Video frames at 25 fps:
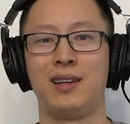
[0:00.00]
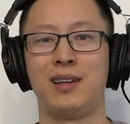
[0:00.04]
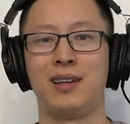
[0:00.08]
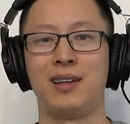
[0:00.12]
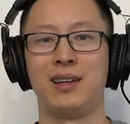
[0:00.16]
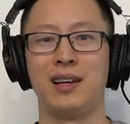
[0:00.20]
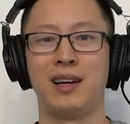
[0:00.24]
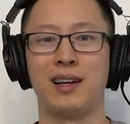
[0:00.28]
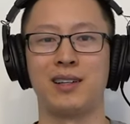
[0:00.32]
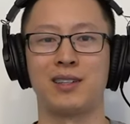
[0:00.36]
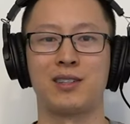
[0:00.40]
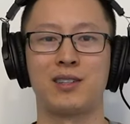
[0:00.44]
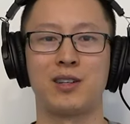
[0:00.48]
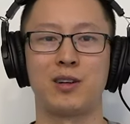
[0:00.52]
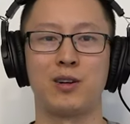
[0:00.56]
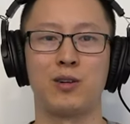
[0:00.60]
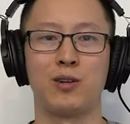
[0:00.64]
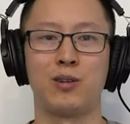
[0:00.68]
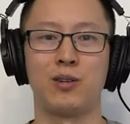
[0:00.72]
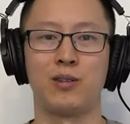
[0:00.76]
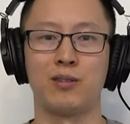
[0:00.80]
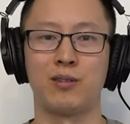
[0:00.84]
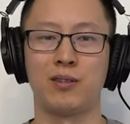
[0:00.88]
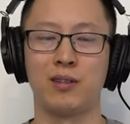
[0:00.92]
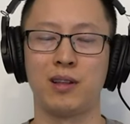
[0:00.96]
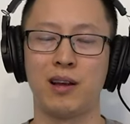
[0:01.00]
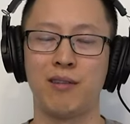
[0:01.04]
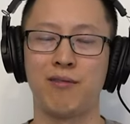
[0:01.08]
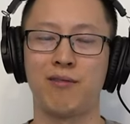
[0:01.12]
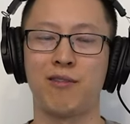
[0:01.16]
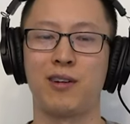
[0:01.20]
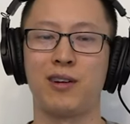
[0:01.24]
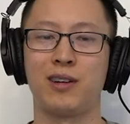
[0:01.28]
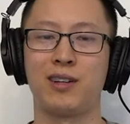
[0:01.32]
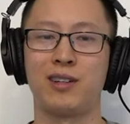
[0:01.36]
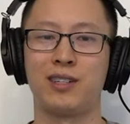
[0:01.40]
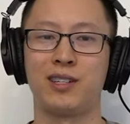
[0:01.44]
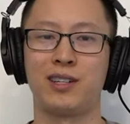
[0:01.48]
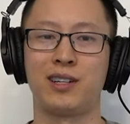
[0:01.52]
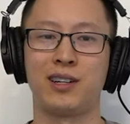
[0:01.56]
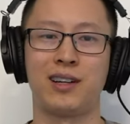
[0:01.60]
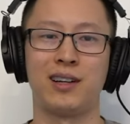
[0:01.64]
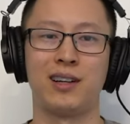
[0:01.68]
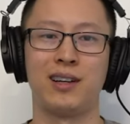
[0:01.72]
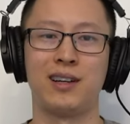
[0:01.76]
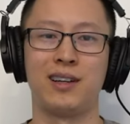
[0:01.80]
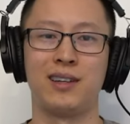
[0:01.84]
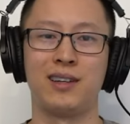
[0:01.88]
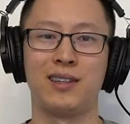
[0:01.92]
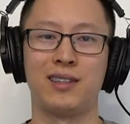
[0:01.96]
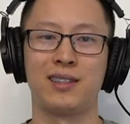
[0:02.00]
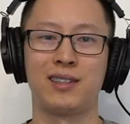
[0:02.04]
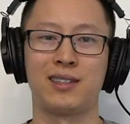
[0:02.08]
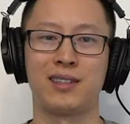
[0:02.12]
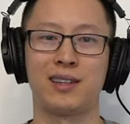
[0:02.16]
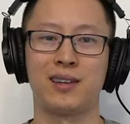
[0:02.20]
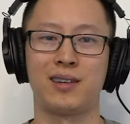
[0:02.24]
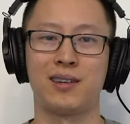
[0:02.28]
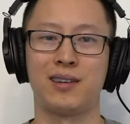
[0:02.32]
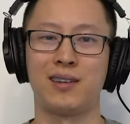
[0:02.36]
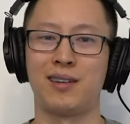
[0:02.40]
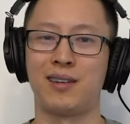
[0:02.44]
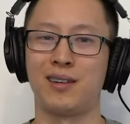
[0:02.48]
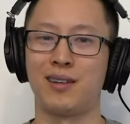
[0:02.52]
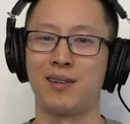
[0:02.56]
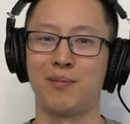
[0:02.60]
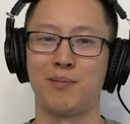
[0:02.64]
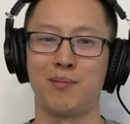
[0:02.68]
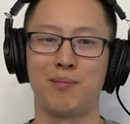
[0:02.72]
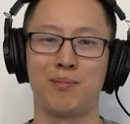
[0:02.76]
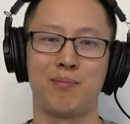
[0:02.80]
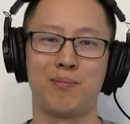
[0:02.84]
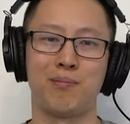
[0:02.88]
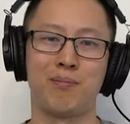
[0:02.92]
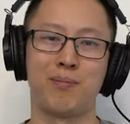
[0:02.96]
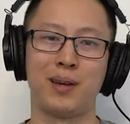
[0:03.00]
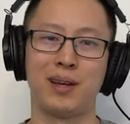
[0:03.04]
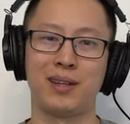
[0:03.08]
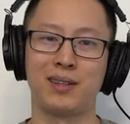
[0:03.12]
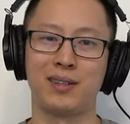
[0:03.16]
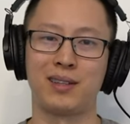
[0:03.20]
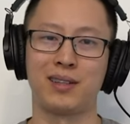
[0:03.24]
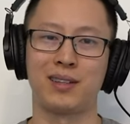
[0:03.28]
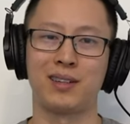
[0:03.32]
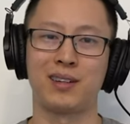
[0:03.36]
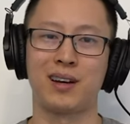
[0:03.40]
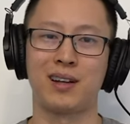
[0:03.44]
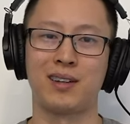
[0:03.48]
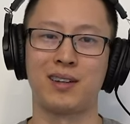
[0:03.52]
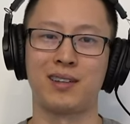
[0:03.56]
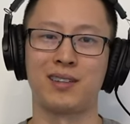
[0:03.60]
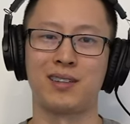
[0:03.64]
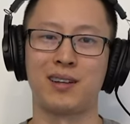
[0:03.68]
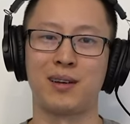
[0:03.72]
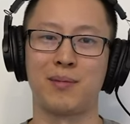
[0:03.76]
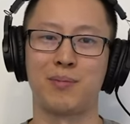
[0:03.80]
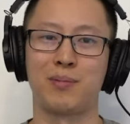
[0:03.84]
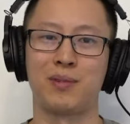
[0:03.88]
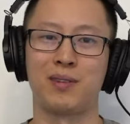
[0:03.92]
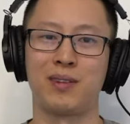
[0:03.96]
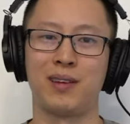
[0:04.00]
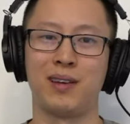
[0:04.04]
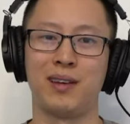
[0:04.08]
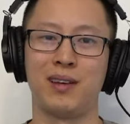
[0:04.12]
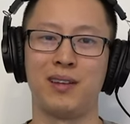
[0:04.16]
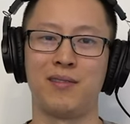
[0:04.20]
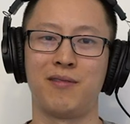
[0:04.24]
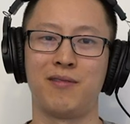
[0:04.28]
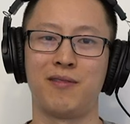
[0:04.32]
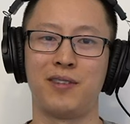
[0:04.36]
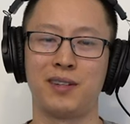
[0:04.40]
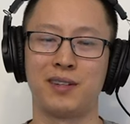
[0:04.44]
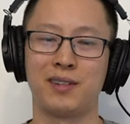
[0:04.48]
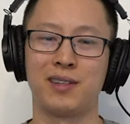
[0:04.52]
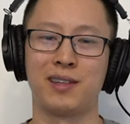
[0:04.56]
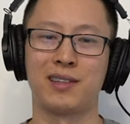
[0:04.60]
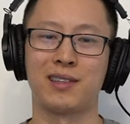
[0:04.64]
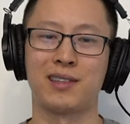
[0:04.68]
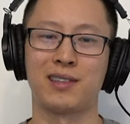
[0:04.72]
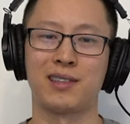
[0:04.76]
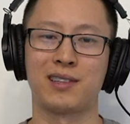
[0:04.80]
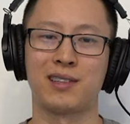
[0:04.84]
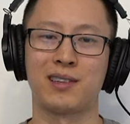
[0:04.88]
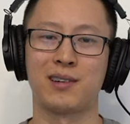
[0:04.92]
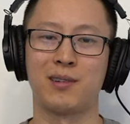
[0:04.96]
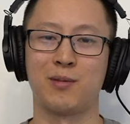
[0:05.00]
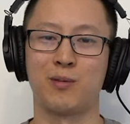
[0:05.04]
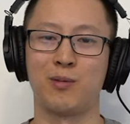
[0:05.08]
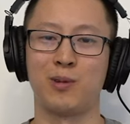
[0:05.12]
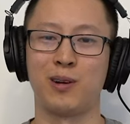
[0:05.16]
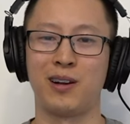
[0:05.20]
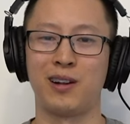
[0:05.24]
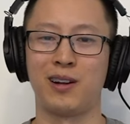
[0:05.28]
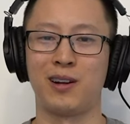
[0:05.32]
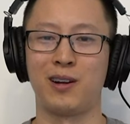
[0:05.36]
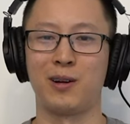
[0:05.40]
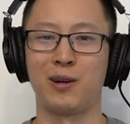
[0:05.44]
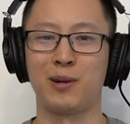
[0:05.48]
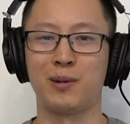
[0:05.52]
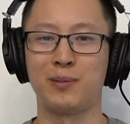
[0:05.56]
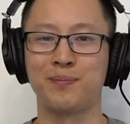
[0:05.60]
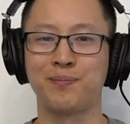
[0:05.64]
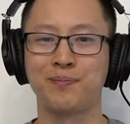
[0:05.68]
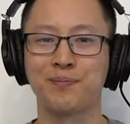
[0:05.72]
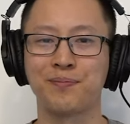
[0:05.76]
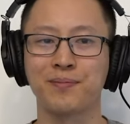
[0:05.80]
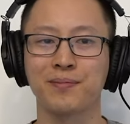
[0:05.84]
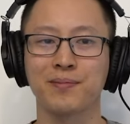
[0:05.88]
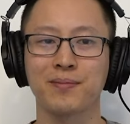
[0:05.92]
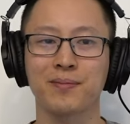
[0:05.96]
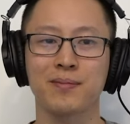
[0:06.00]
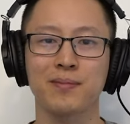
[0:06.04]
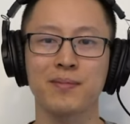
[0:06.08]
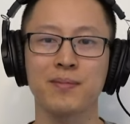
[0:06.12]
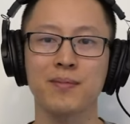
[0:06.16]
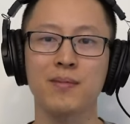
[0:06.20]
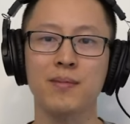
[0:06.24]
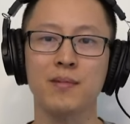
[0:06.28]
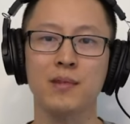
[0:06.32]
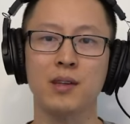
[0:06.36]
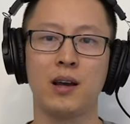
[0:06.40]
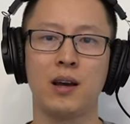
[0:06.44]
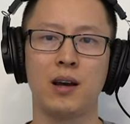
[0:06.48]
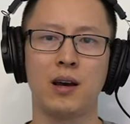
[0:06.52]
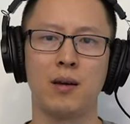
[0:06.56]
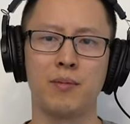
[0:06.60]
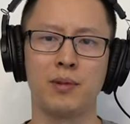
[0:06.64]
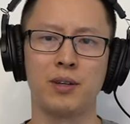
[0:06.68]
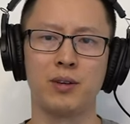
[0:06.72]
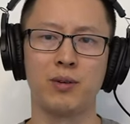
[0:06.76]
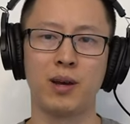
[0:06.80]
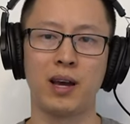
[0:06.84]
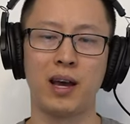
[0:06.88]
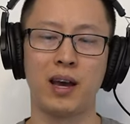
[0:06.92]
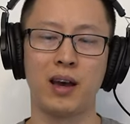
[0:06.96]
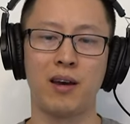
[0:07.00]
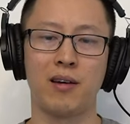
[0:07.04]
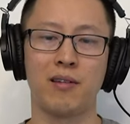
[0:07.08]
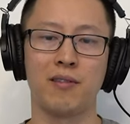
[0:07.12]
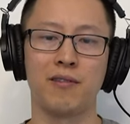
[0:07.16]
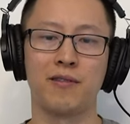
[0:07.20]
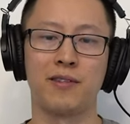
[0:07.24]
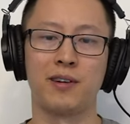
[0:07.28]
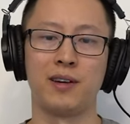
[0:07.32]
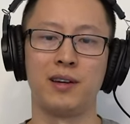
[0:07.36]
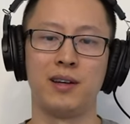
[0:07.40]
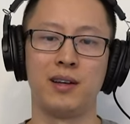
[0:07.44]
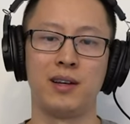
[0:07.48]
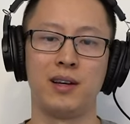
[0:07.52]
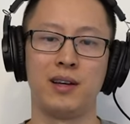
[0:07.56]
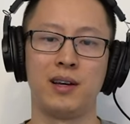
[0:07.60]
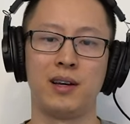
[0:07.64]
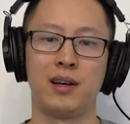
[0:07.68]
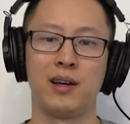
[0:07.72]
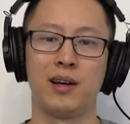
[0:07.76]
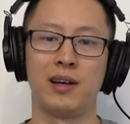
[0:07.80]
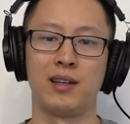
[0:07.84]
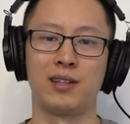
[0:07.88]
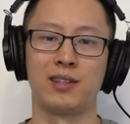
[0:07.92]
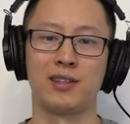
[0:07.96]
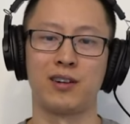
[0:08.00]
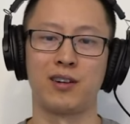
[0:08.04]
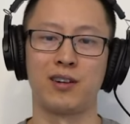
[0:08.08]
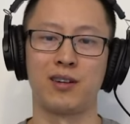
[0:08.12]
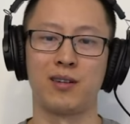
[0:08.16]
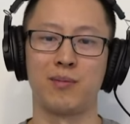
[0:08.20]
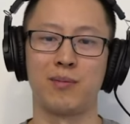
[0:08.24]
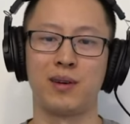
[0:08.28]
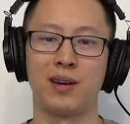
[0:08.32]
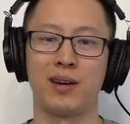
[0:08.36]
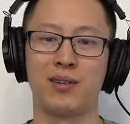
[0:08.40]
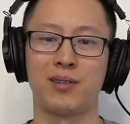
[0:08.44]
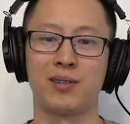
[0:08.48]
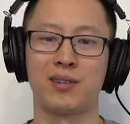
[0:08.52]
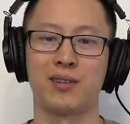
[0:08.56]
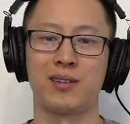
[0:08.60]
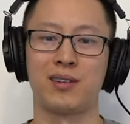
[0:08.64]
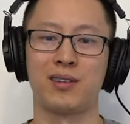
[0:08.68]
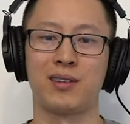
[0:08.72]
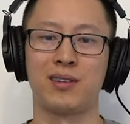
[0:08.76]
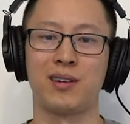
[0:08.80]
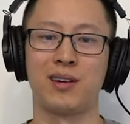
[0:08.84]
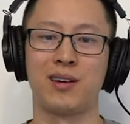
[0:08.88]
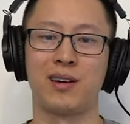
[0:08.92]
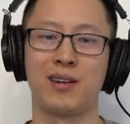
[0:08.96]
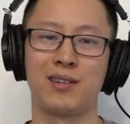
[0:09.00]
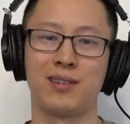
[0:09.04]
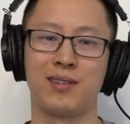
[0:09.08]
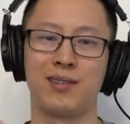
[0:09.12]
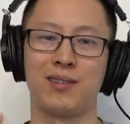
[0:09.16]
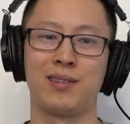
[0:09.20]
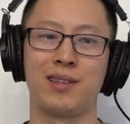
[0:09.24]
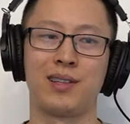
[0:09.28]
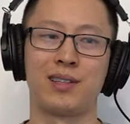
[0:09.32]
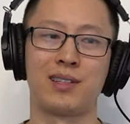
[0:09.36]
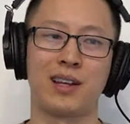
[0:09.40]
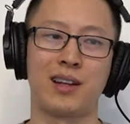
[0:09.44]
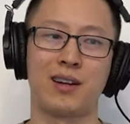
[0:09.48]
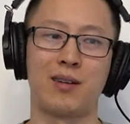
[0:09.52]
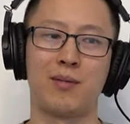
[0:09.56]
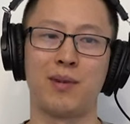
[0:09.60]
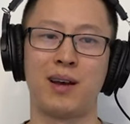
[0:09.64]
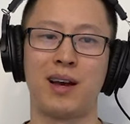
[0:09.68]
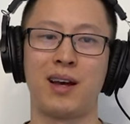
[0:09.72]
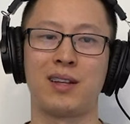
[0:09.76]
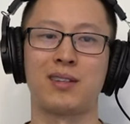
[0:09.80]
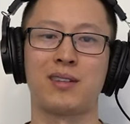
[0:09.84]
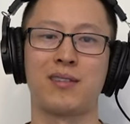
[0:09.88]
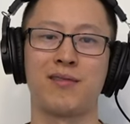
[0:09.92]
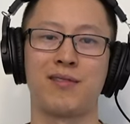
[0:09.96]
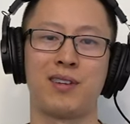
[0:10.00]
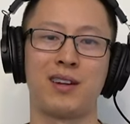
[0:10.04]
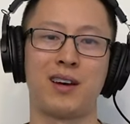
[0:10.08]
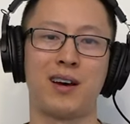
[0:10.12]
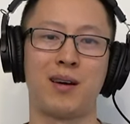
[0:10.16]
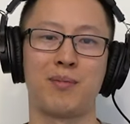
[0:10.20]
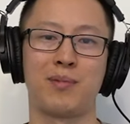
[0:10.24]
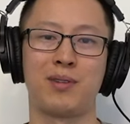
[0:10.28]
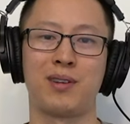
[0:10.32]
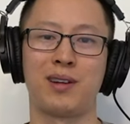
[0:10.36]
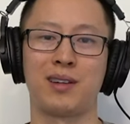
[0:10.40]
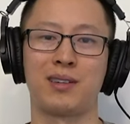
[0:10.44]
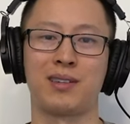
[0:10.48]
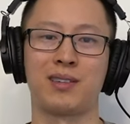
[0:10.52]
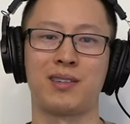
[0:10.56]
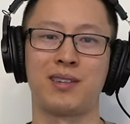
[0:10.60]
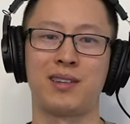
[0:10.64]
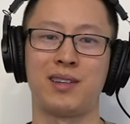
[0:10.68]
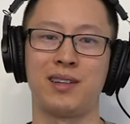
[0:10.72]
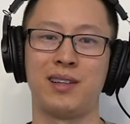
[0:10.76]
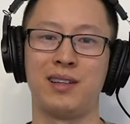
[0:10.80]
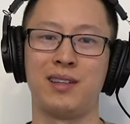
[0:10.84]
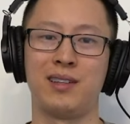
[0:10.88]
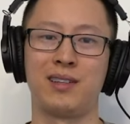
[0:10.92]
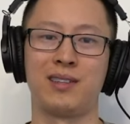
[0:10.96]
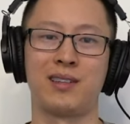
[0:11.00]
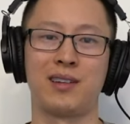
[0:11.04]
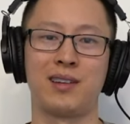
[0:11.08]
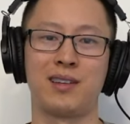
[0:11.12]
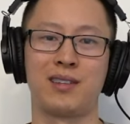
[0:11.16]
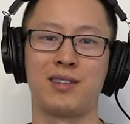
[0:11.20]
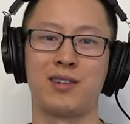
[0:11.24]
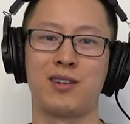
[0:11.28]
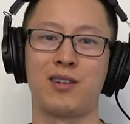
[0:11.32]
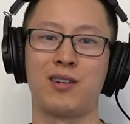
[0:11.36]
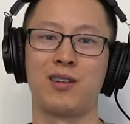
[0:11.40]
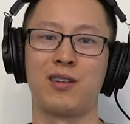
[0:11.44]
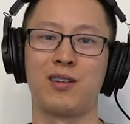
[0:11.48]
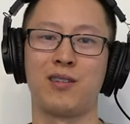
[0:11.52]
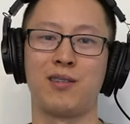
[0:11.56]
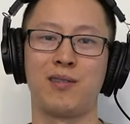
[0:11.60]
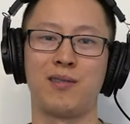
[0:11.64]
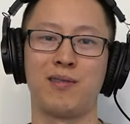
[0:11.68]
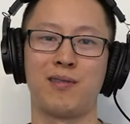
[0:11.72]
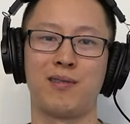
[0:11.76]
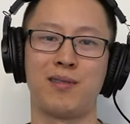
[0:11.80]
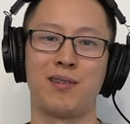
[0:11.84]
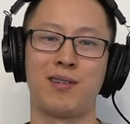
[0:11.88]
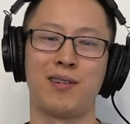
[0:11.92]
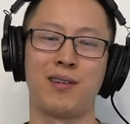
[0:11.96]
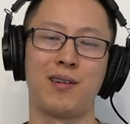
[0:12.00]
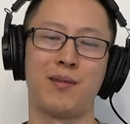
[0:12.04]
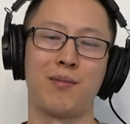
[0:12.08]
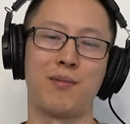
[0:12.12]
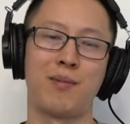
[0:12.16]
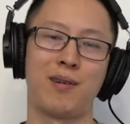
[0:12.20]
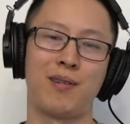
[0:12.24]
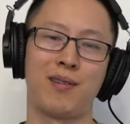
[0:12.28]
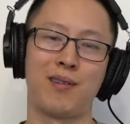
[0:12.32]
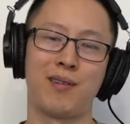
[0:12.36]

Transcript: Yeah, so leverage is a basic concept in physics where um, you have a certain amount, uh, the center mass of an object is a certain, uh, a